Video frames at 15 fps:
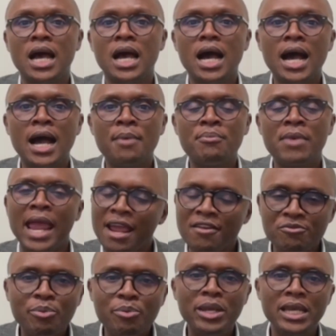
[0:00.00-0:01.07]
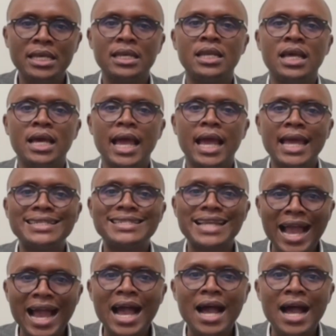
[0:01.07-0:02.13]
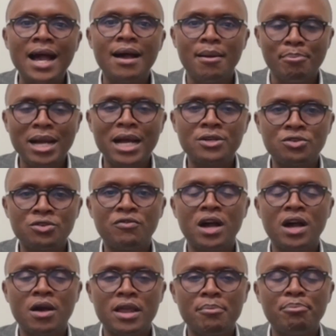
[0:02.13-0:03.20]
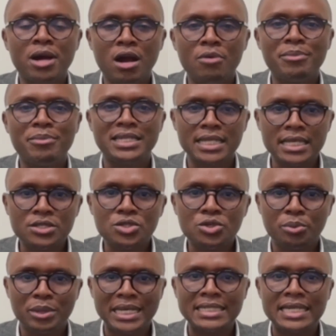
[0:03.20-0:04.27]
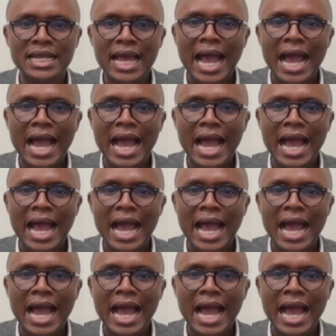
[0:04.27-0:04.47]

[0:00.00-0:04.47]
have been and are part of our empowerment instrument.